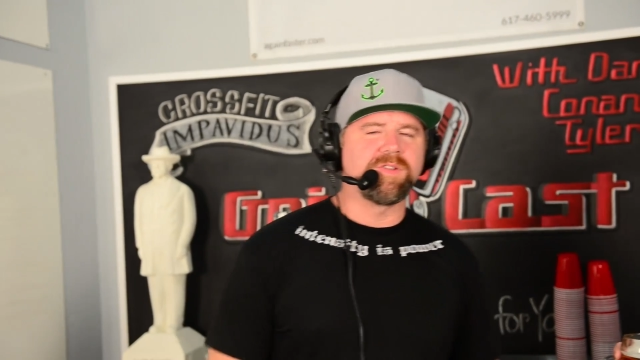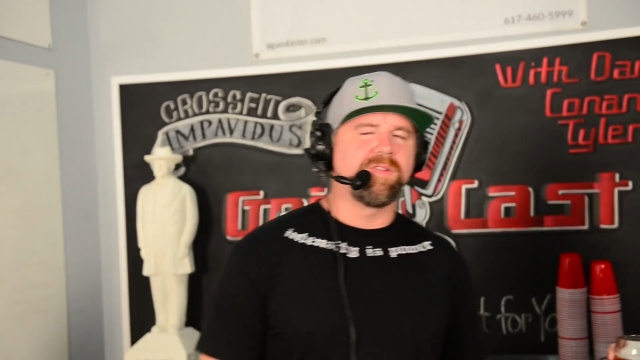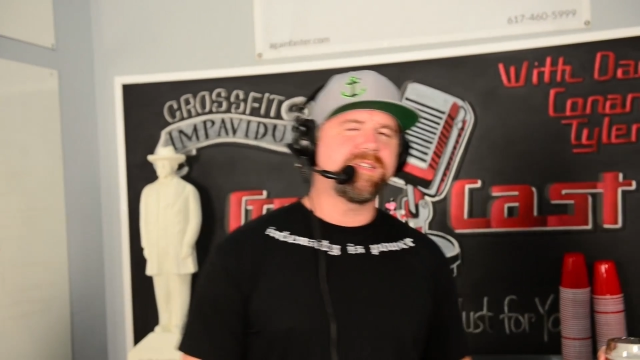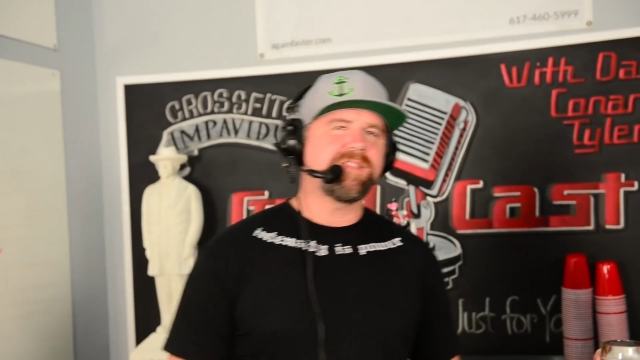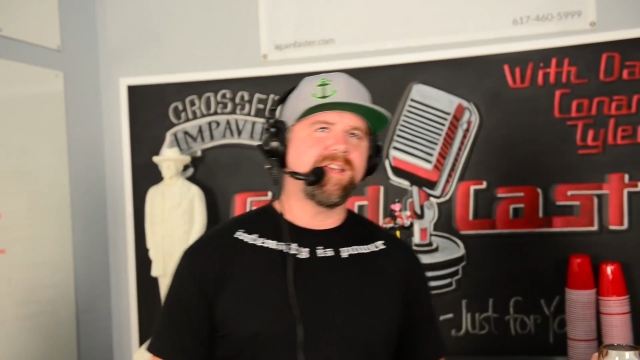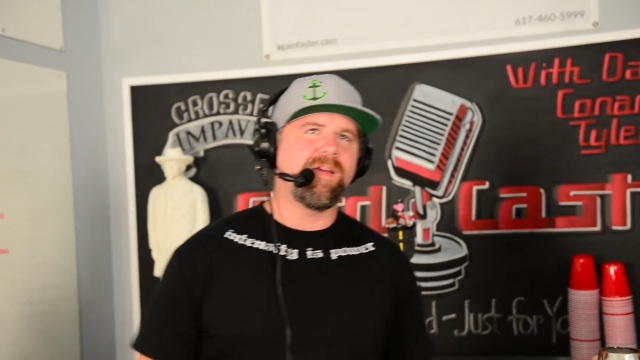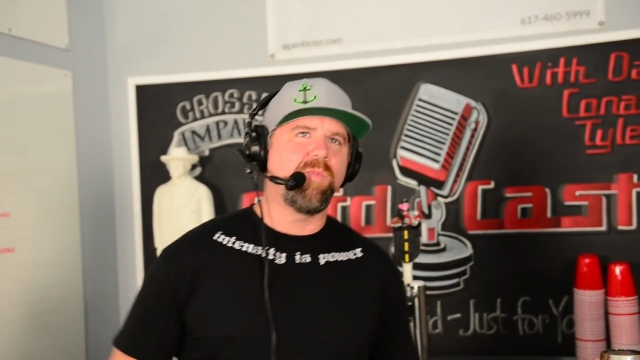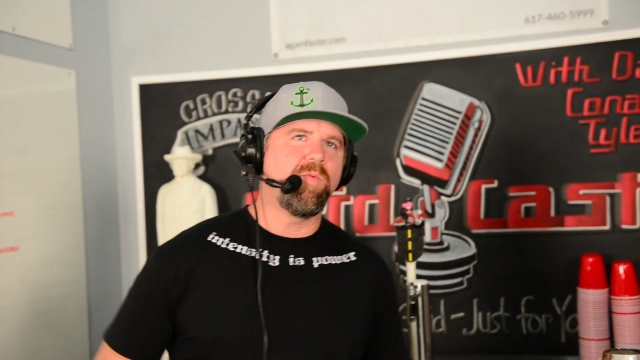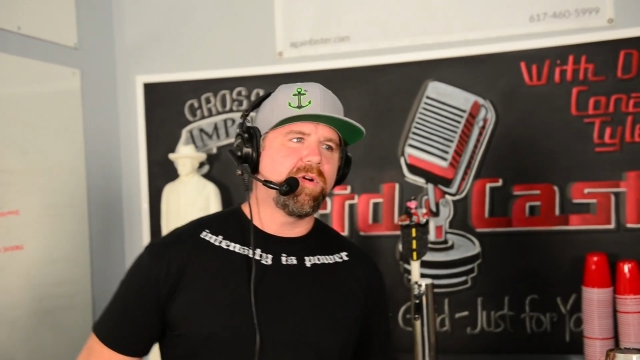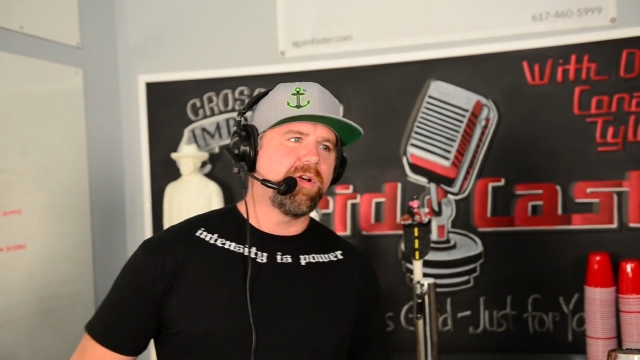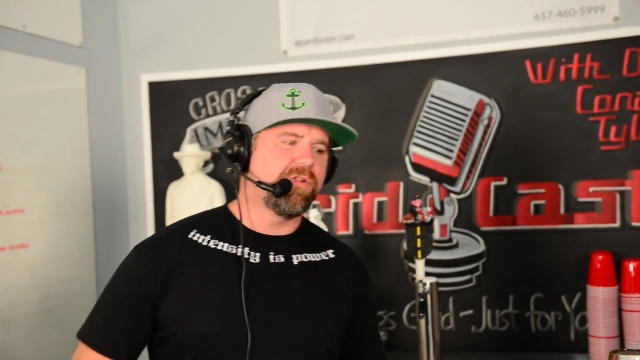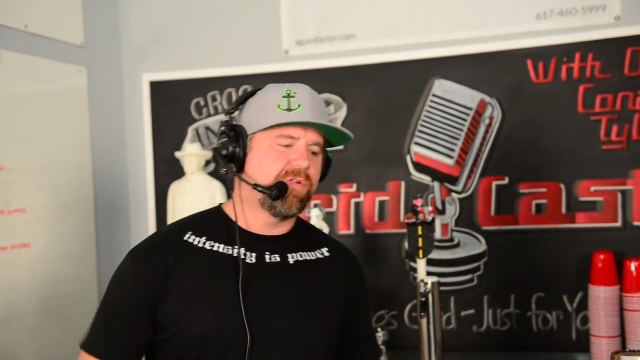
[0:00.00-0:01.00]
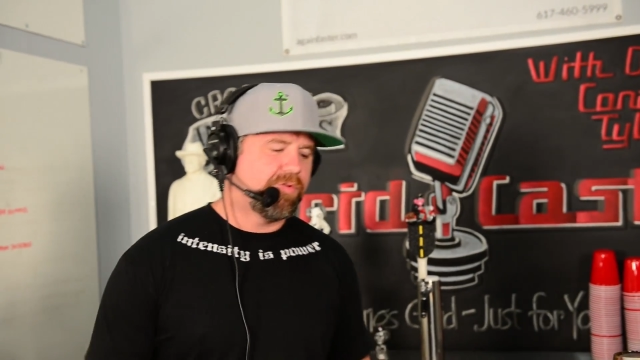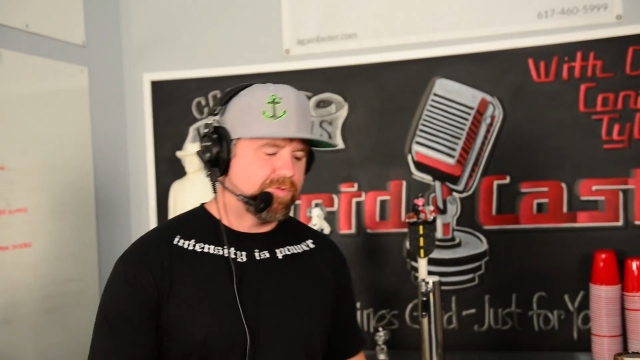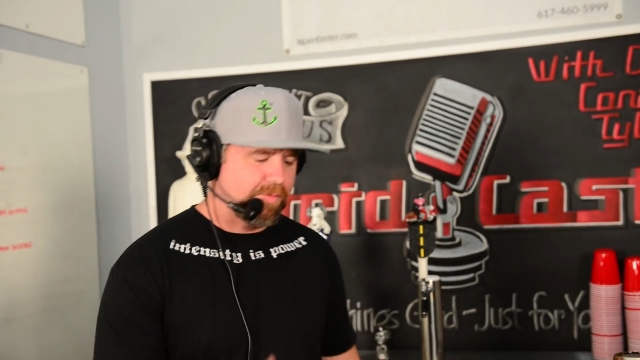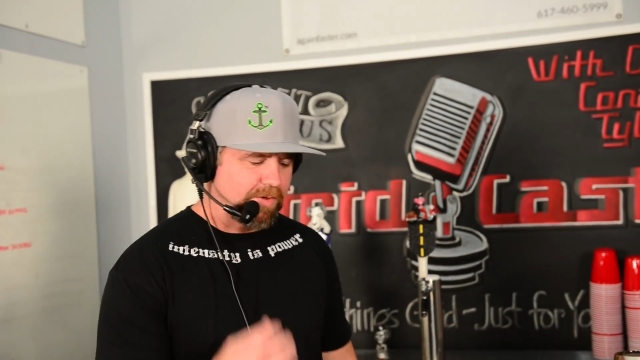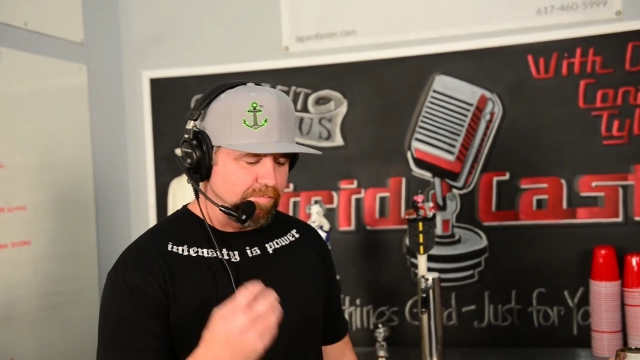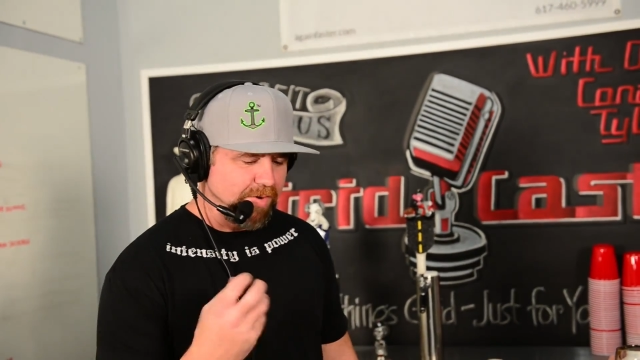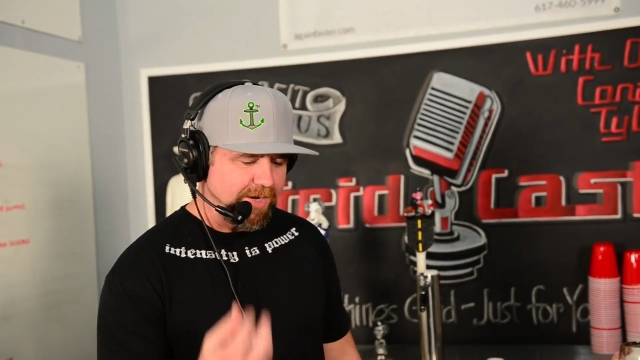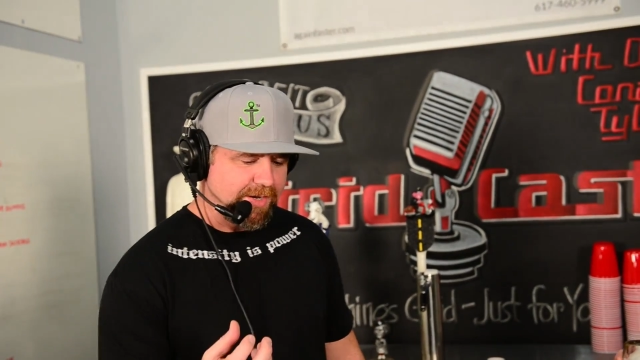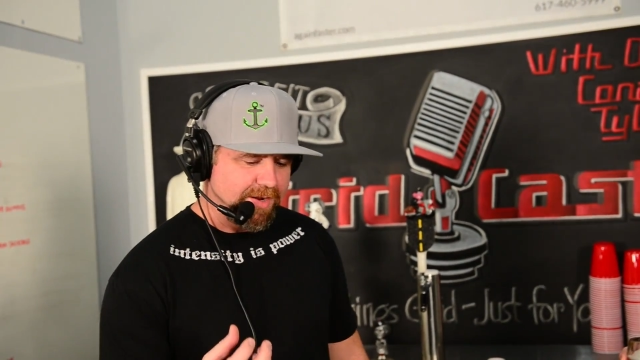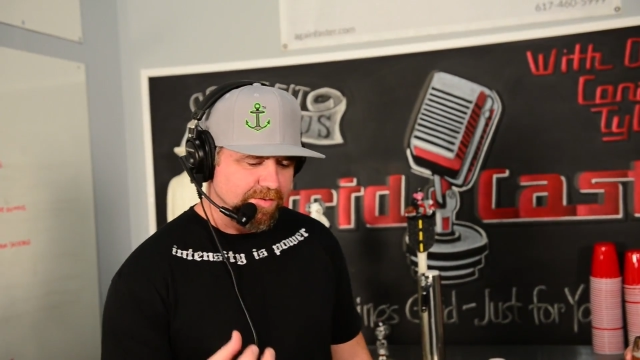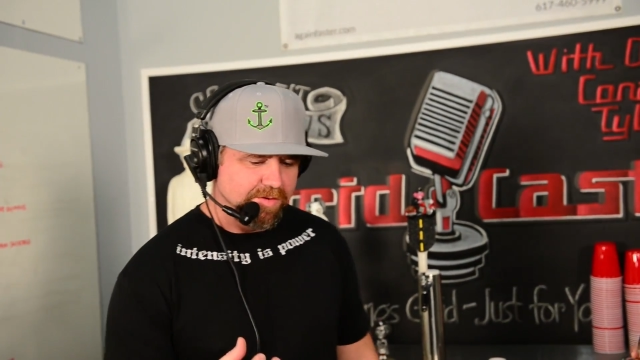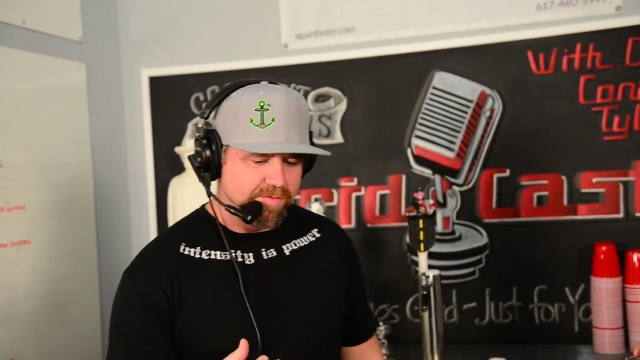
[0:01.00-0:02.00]
So this time what we're going to do is we're going to break
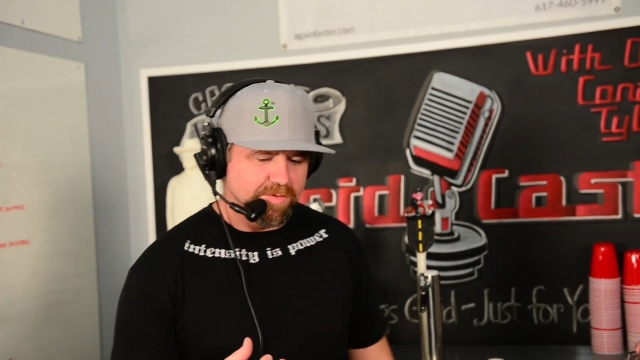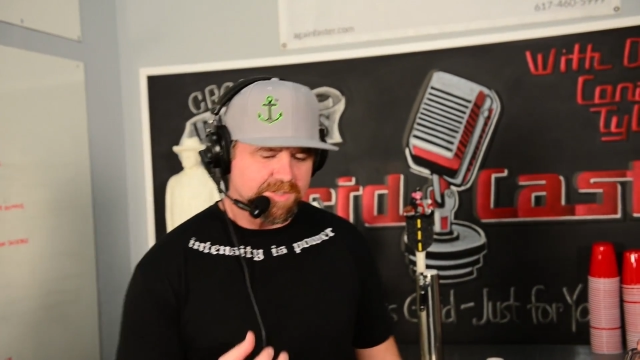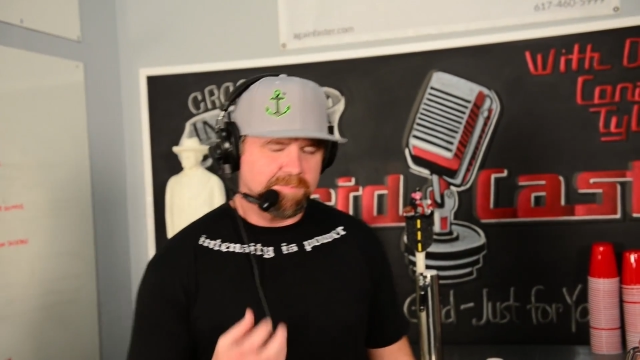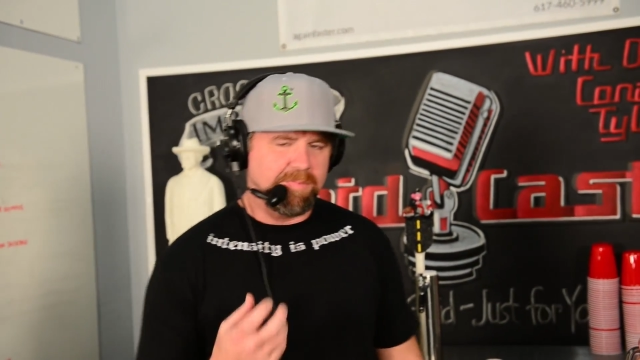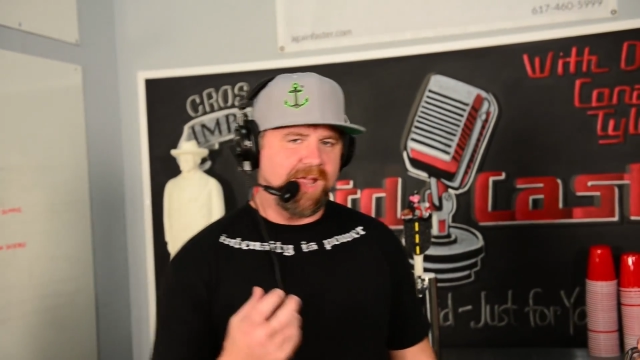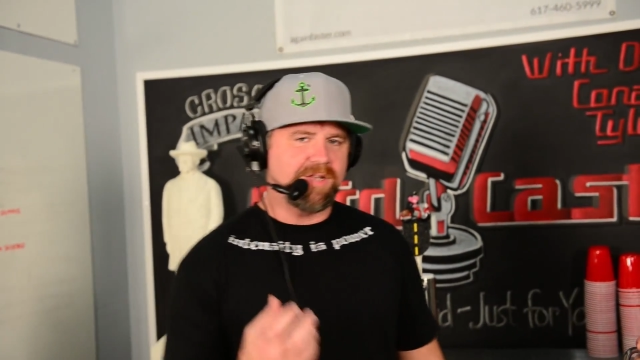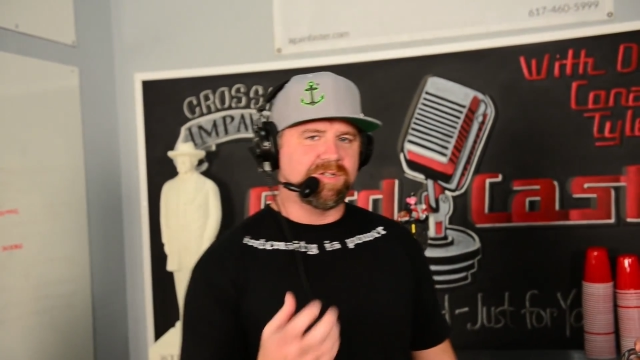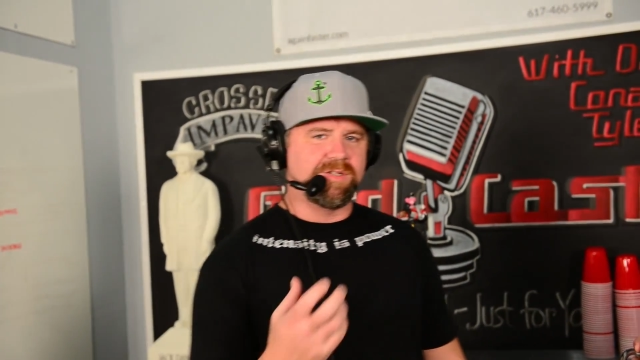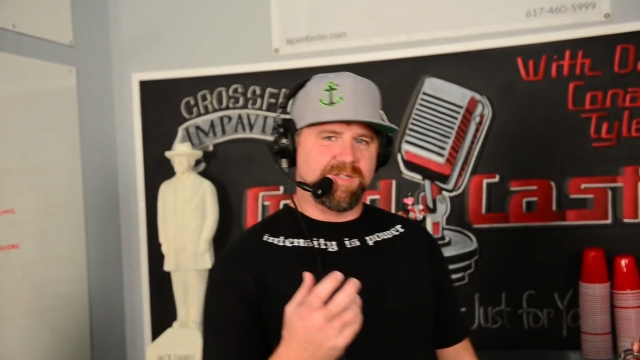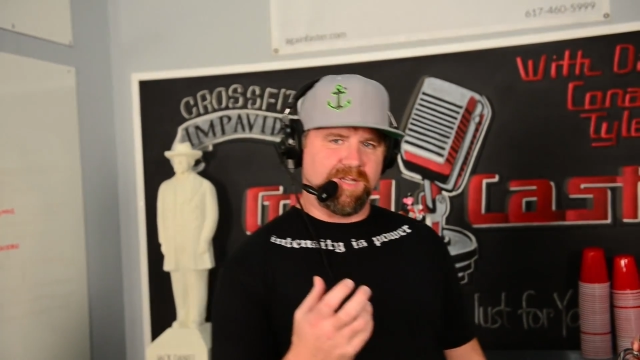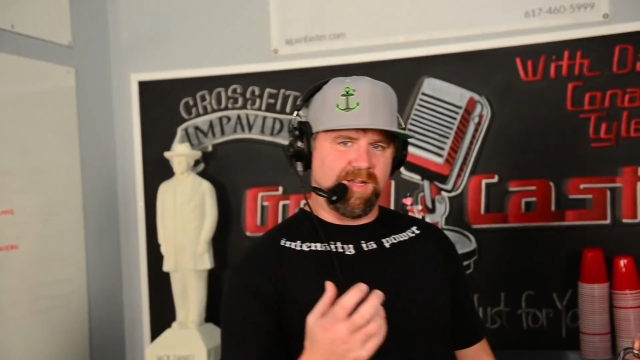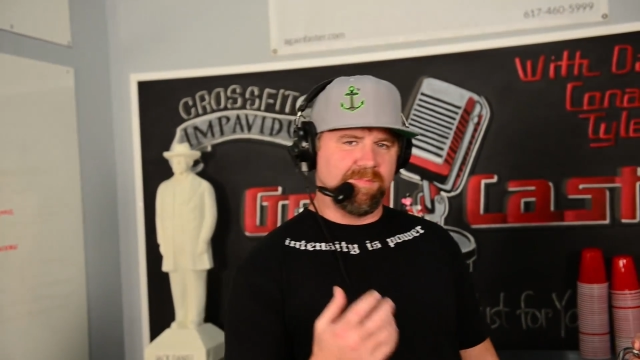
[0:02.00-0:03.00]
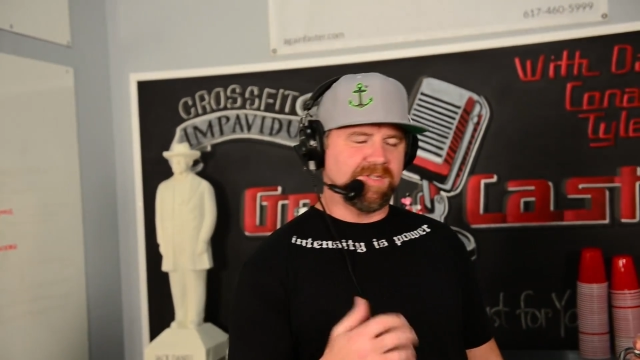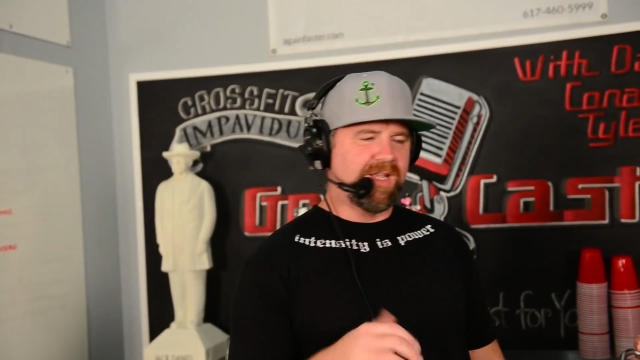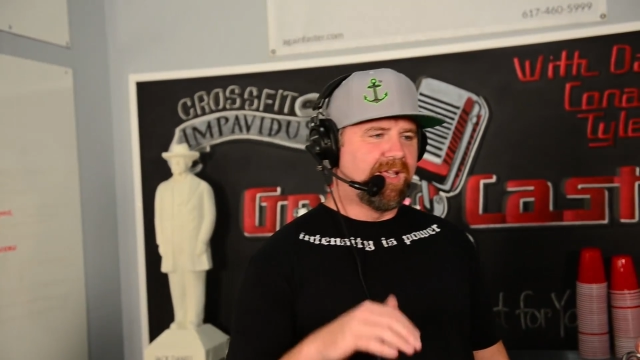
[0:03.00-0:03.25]
down the new expansion teams,